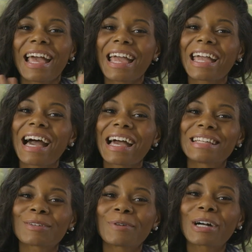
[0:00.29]
Hey
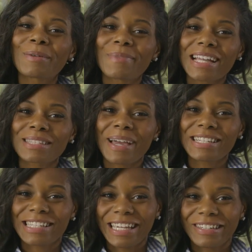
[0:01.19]
guys, welcome back to my
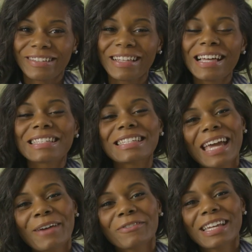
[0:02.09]
channel. Today
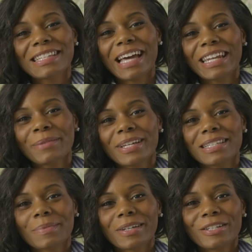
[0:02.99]
I'm really excited because
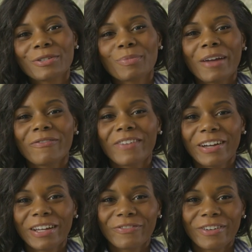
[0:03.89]
I'm going to do my
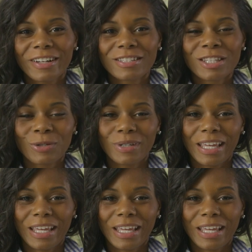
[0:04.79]
very first Q&A